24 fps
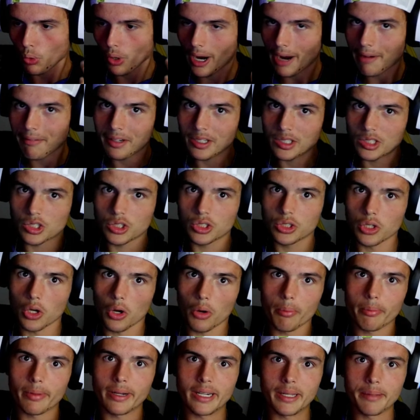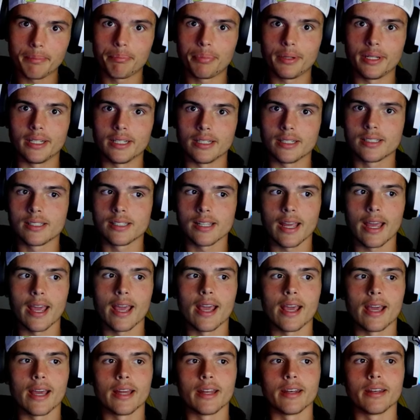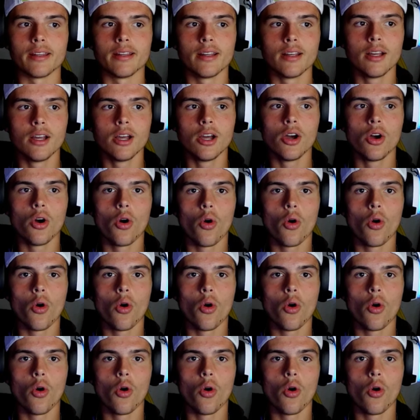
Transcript: We're having so many beasts, and